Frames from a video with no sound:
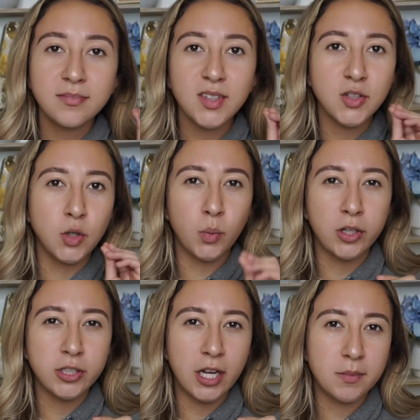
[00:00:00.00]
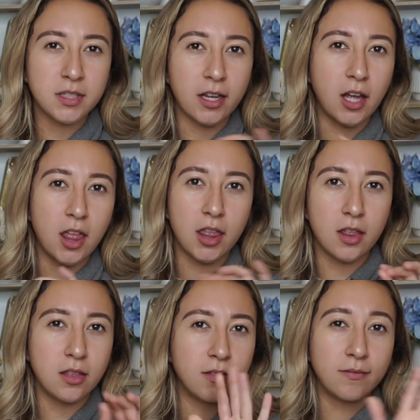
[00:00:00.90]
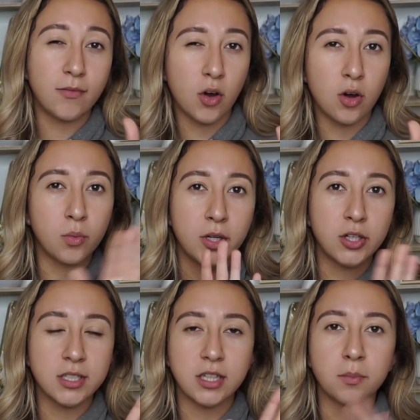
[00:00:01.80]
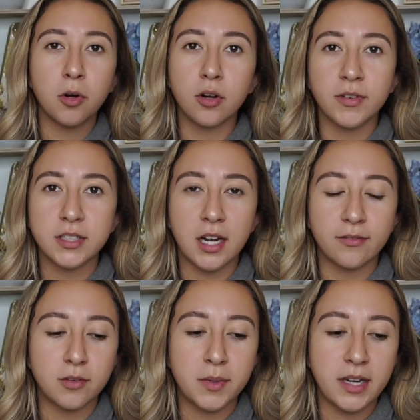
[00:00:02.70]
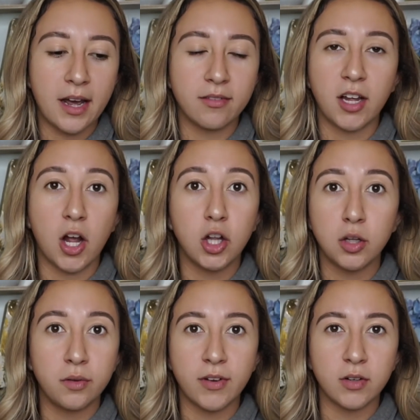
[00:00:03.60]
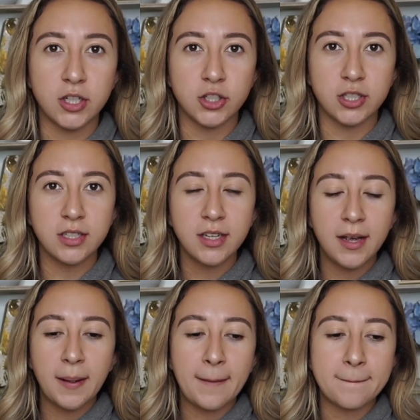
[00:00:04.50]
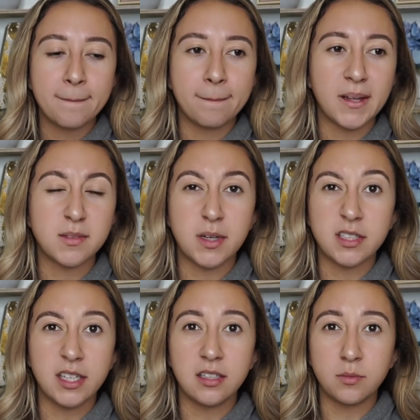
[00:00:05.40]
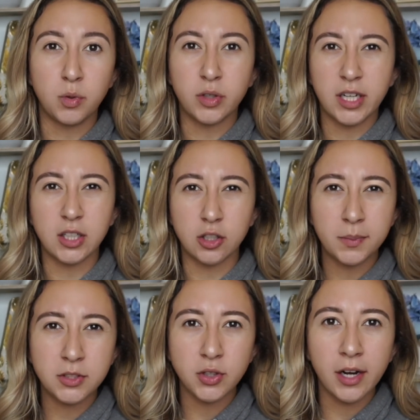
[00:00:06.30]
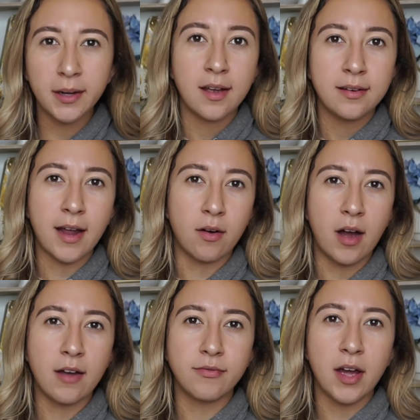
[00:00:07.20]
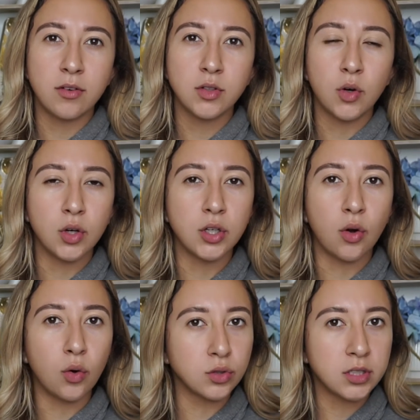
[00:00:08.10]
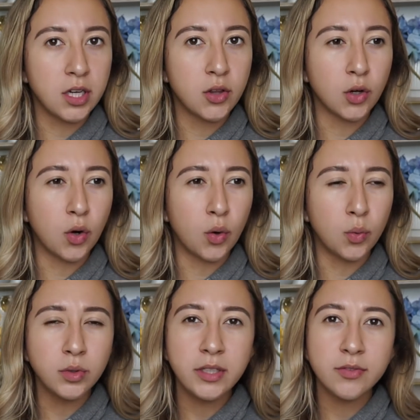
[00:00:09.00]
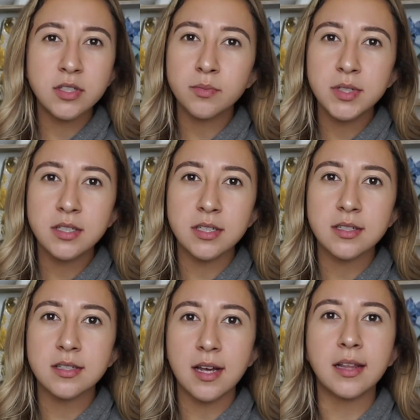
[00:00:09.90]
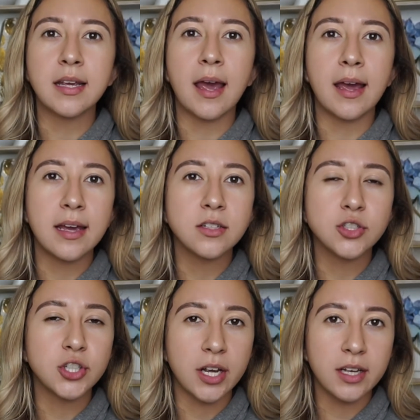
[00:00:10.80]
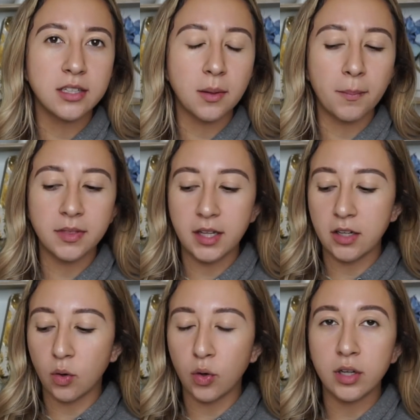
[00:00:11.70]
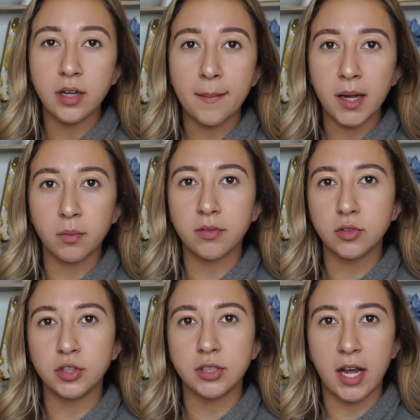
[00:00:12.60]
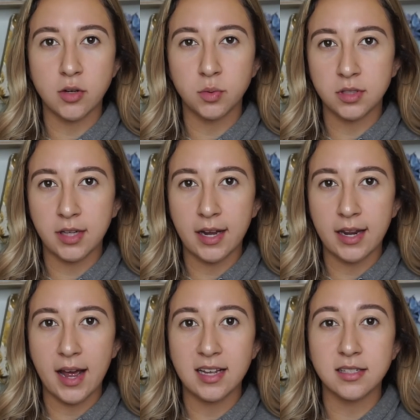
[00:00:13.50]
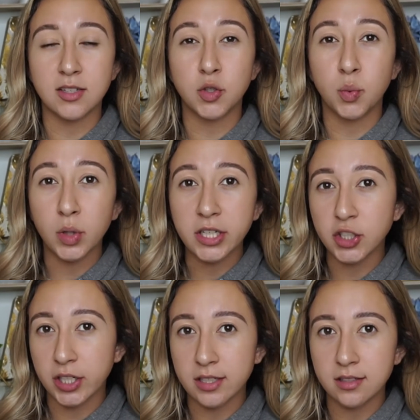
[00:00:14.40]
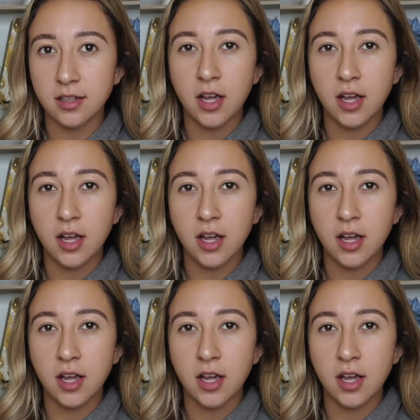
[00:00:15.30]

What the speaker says: So wintertime is like, fall, winter is like the perfect time for me to have like a glowy foundation because my skin will get a little bit dry. Now, I found on Ulta, they're only for some reason selling 8 shades, but then on Makeup Revolution's actual site, it has 20 shades.